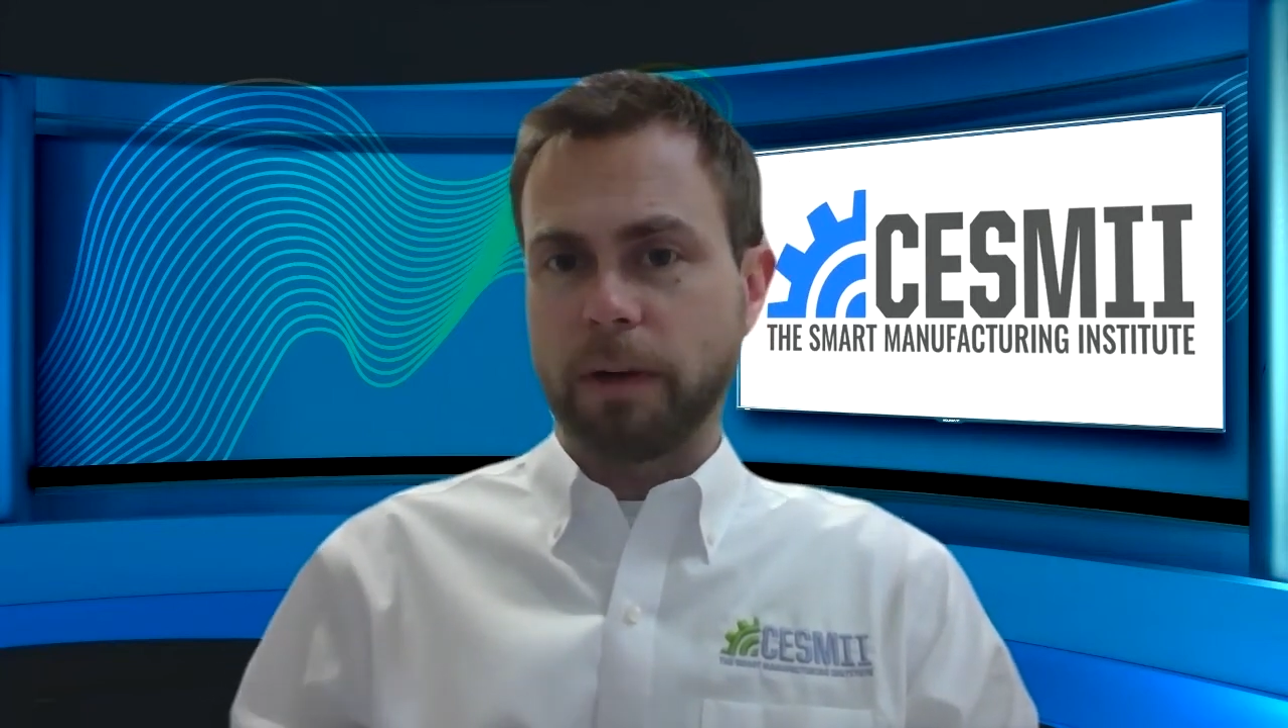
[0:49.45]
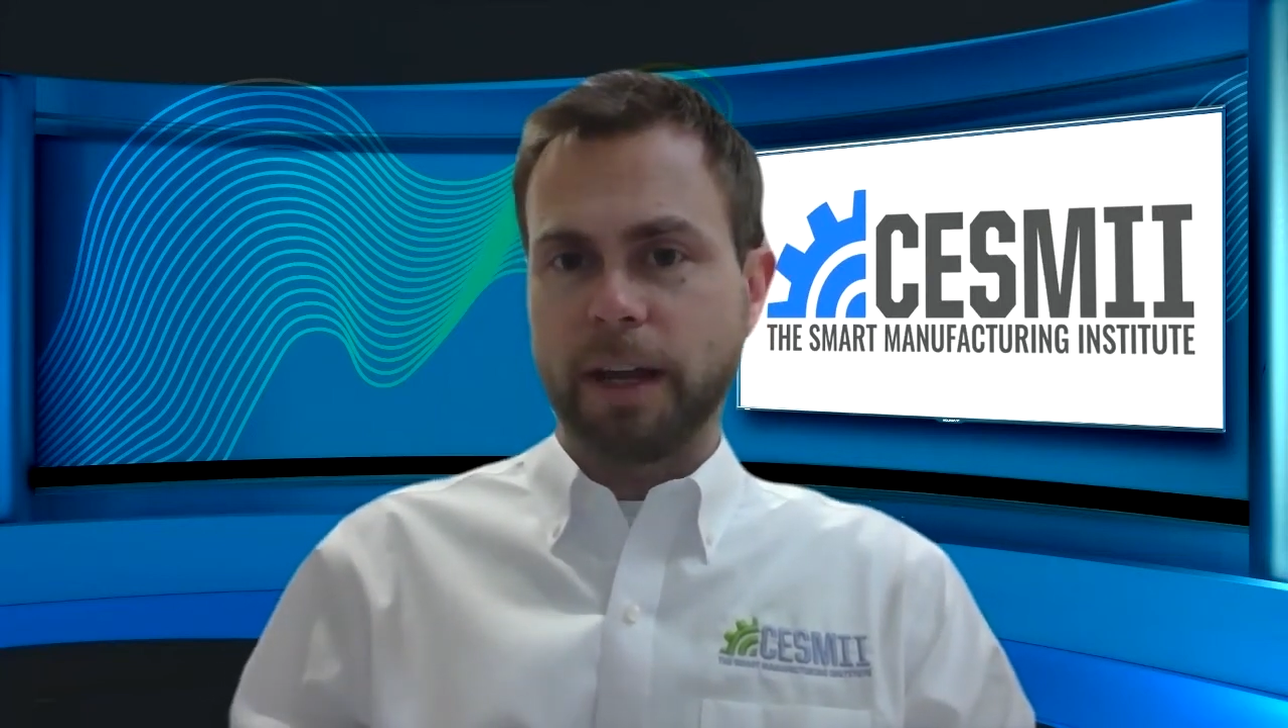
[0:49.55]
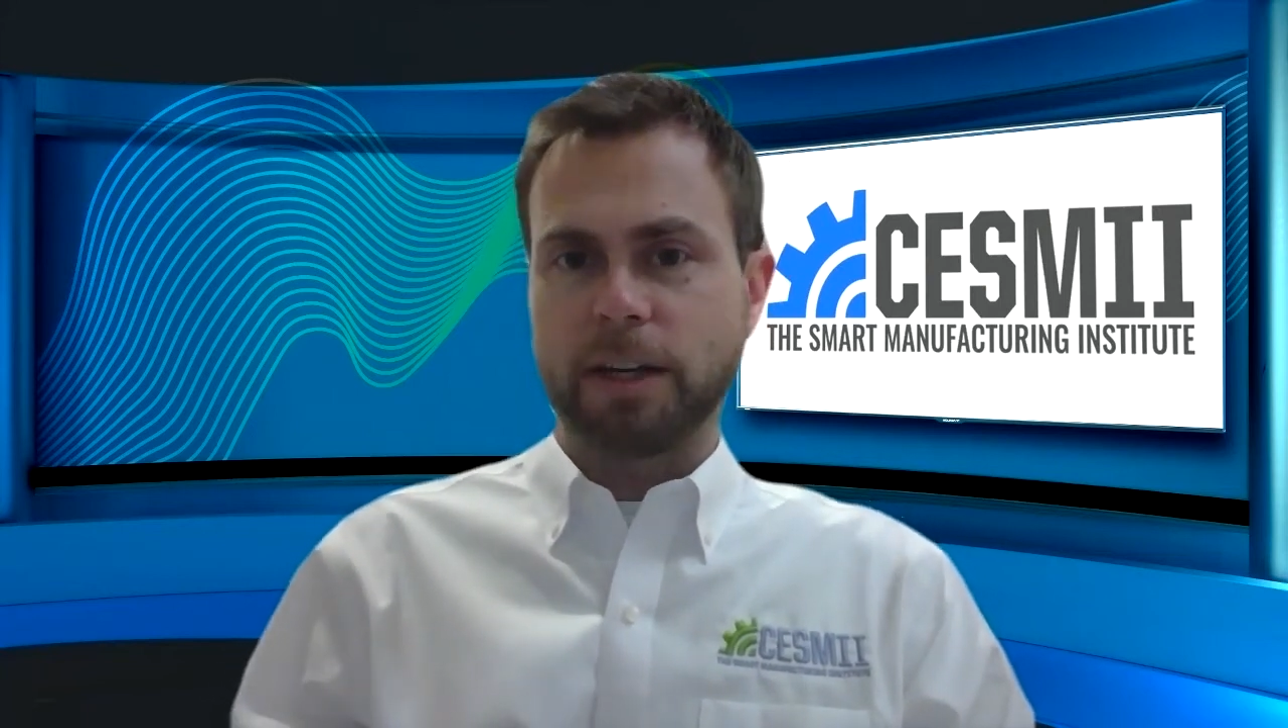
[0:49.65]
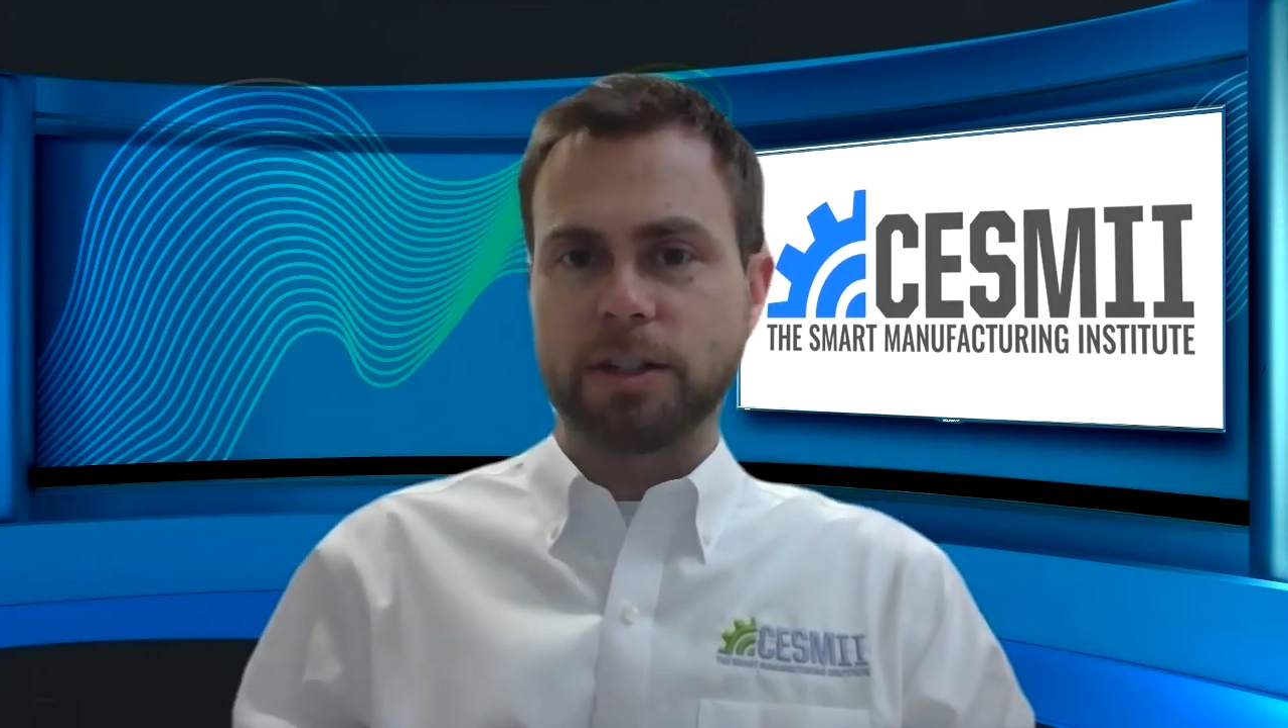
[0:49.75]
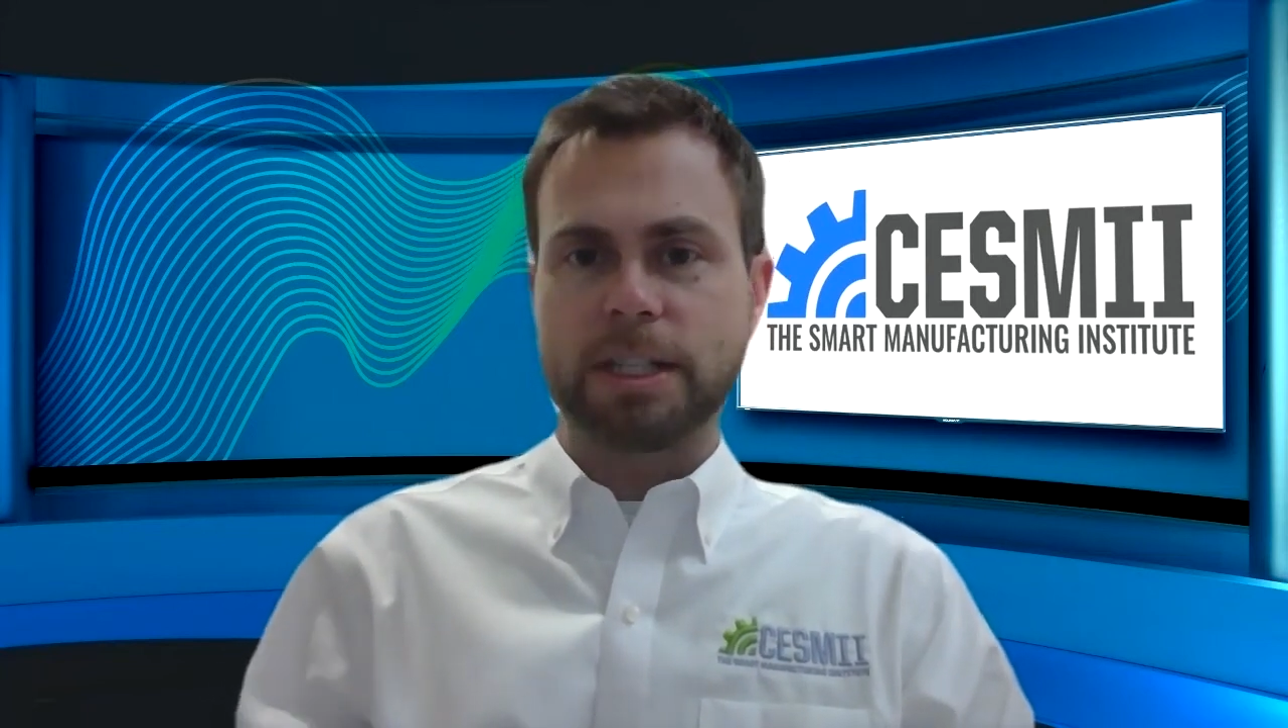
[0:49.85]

vendor's